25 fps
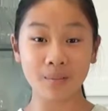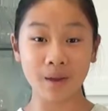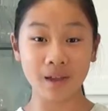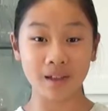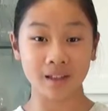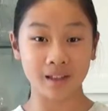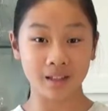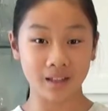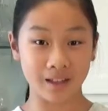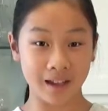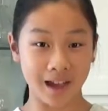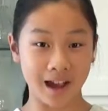
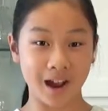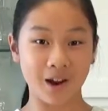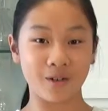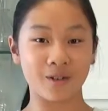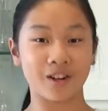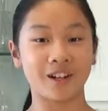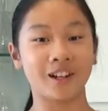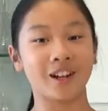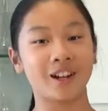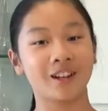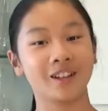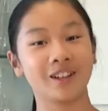making
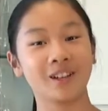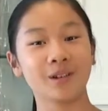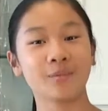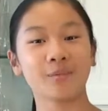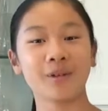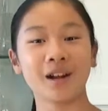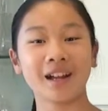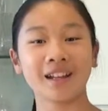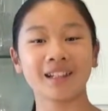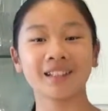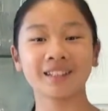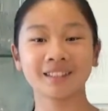our garlic
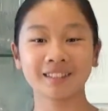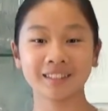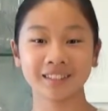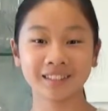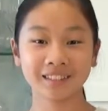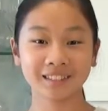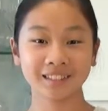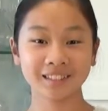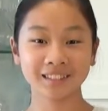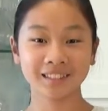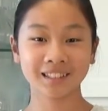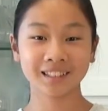bread.
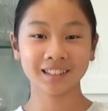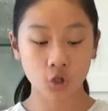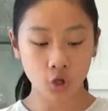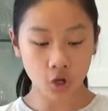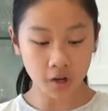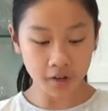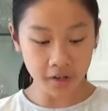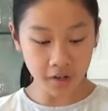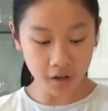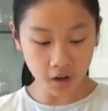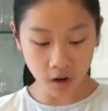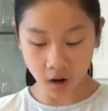
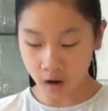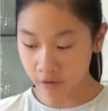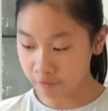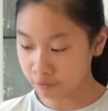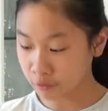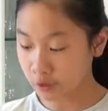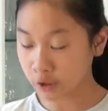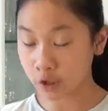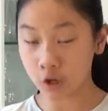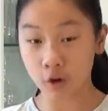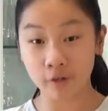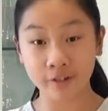Starting off,
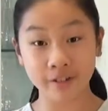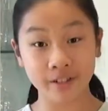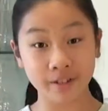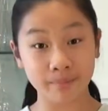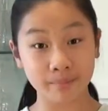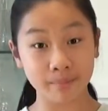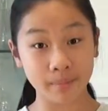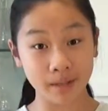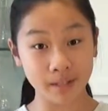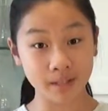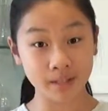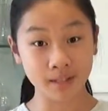we're going
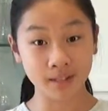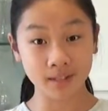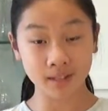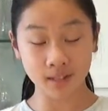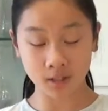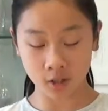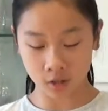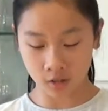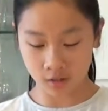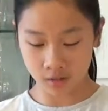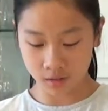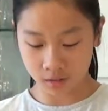to mince the
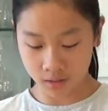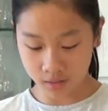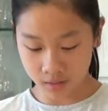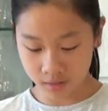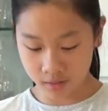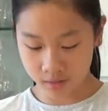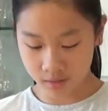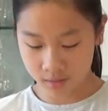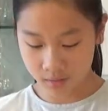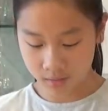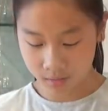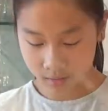
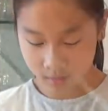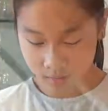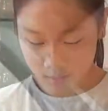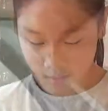garlic.